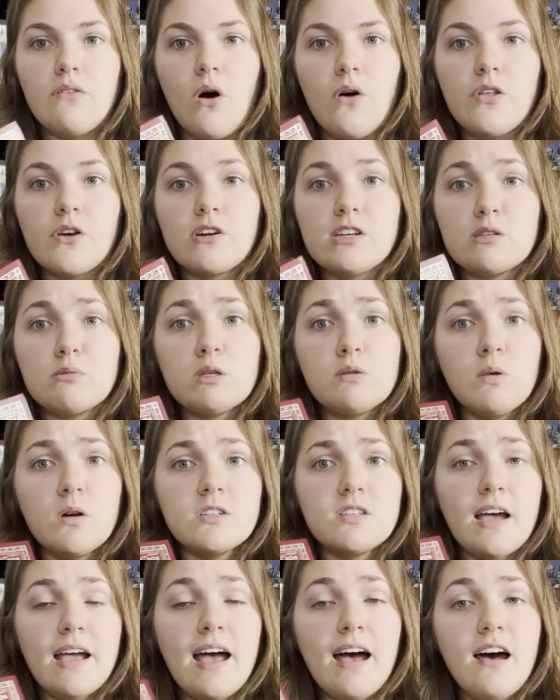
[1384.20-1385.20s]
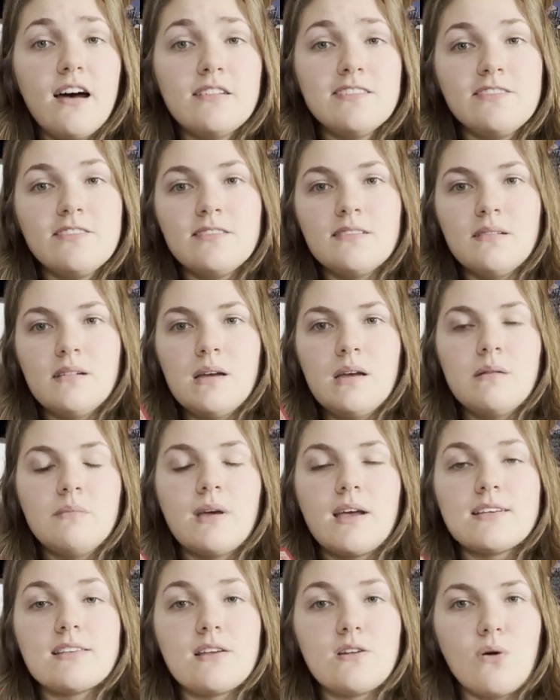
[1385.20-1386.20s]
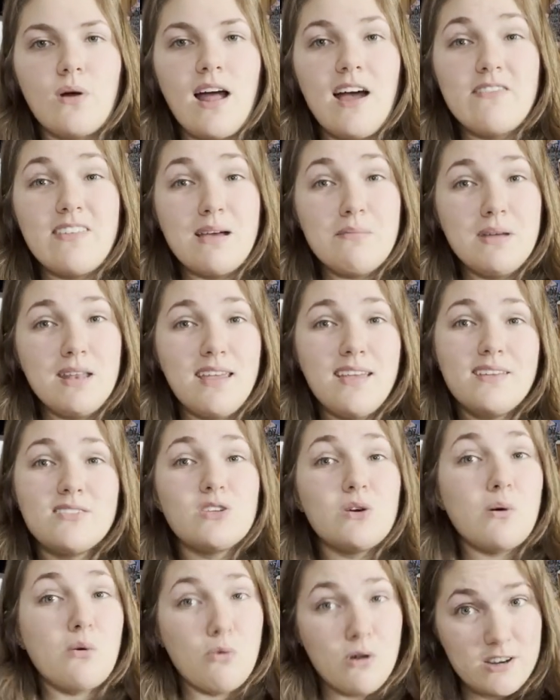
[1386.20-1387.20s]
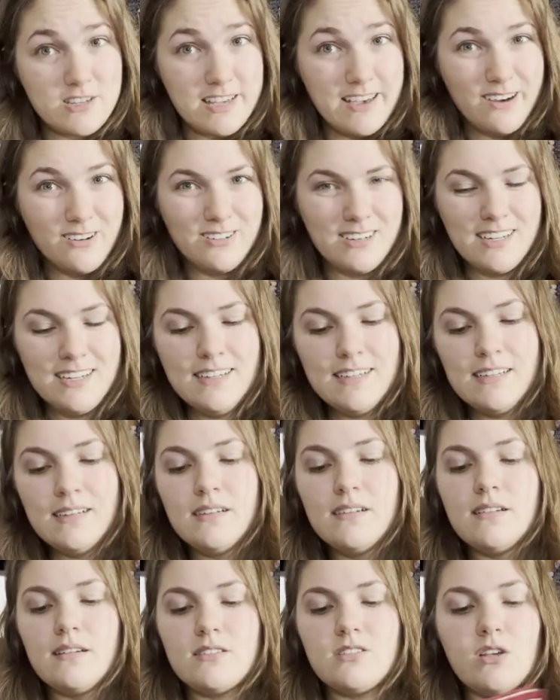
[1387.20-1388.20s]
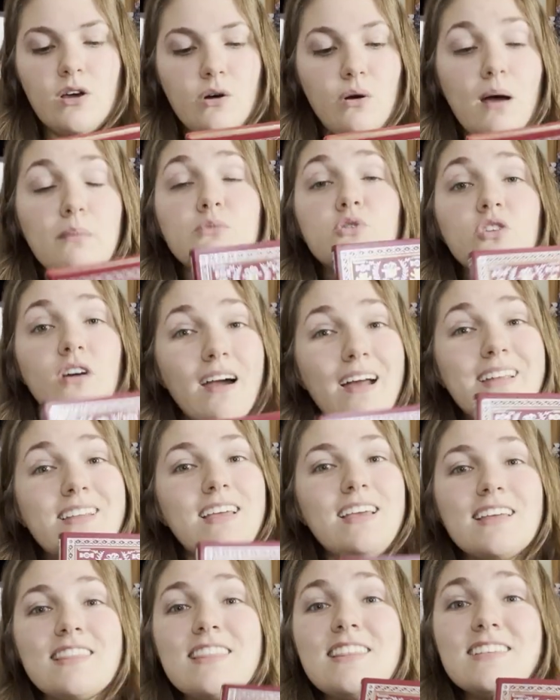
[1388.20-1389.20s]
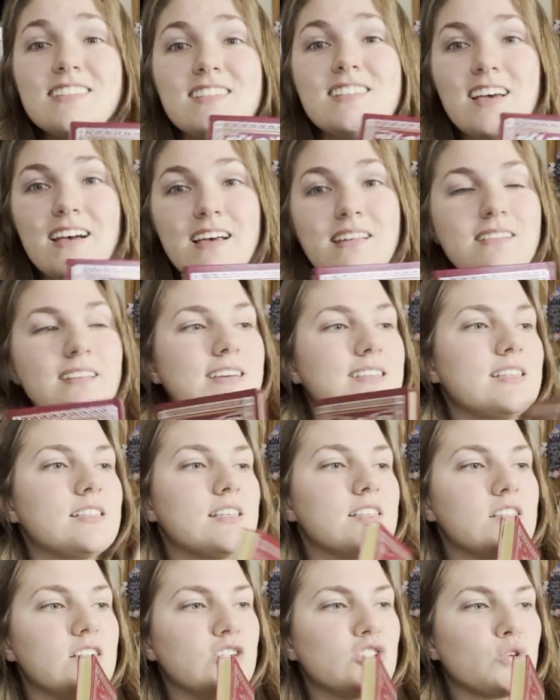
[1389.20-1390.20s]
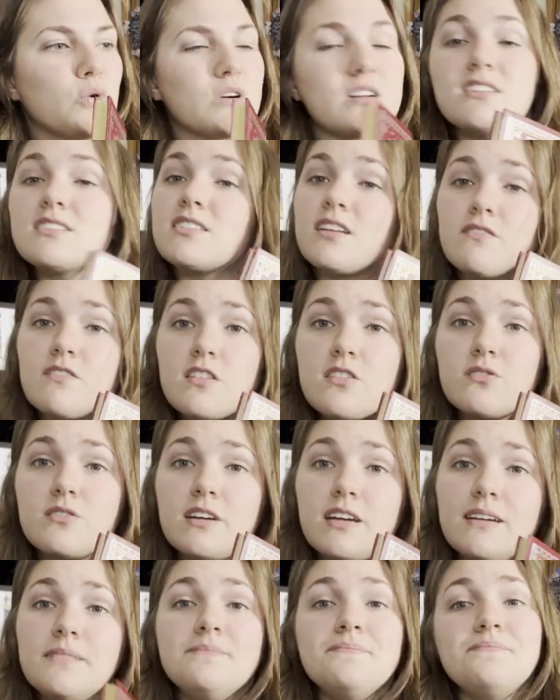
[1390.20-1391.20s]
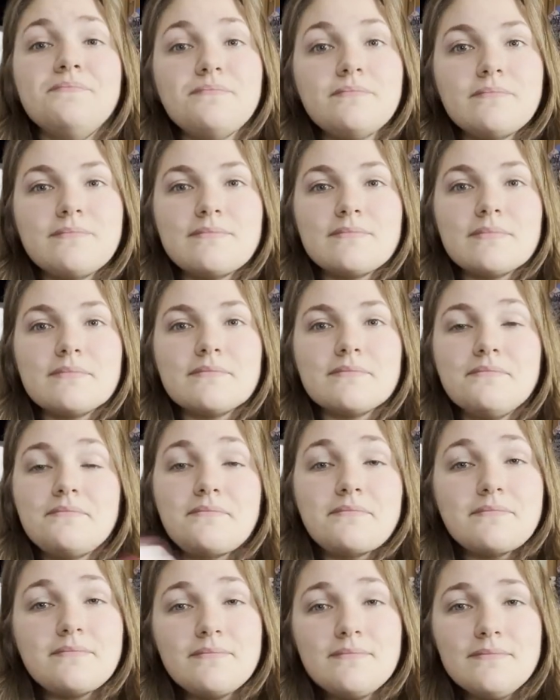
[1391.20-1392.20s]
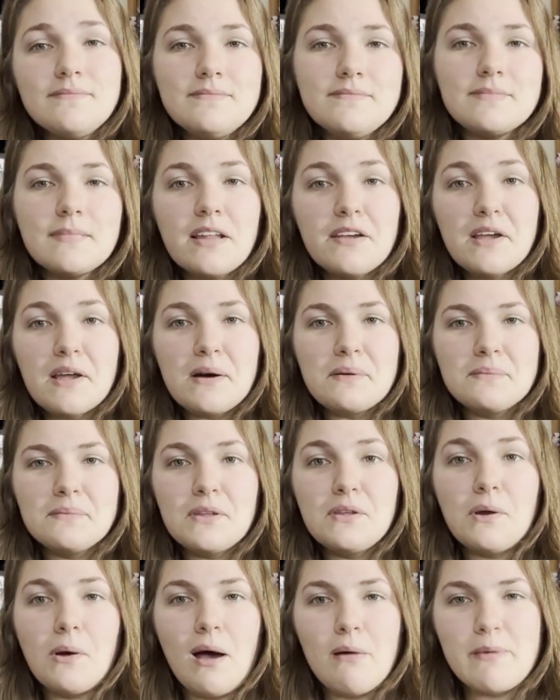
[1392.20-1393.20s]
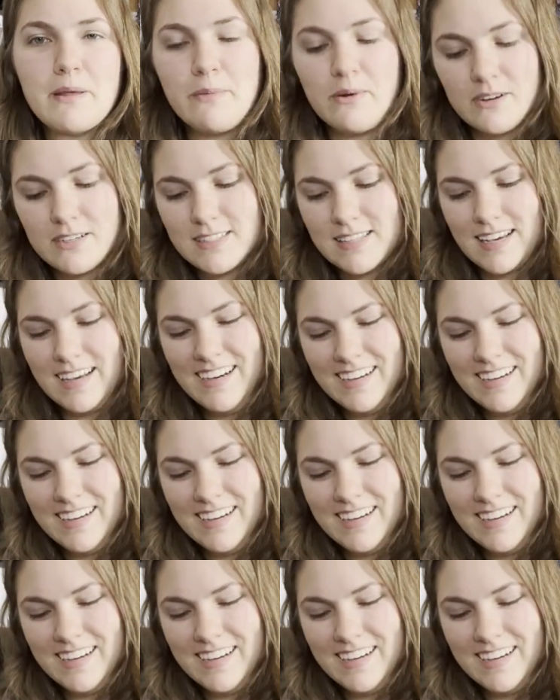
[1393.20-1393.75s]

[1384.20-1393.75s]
all the Christmas books I have, because I don't have that many, so it works out. So I'm trying to get this done because this is the shortest of the 3. There you go. You know how many books.